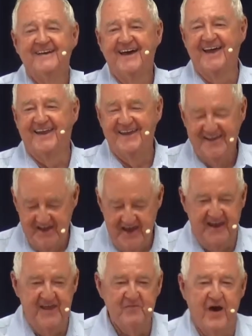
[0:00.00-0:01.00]
and,
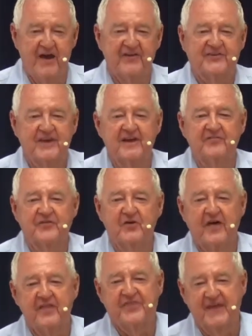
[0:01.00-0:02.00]
and he might have said a few
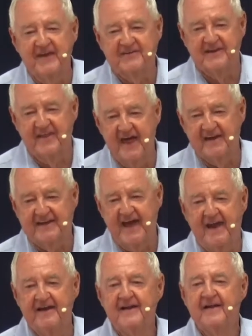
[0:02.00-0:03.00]
other things to that
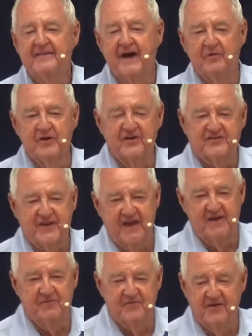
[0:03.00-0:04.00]
cat that would have sent
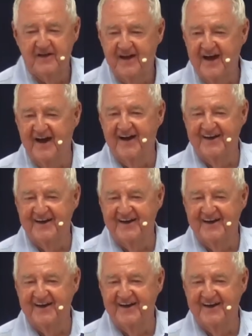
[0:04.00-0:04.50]
him, uh,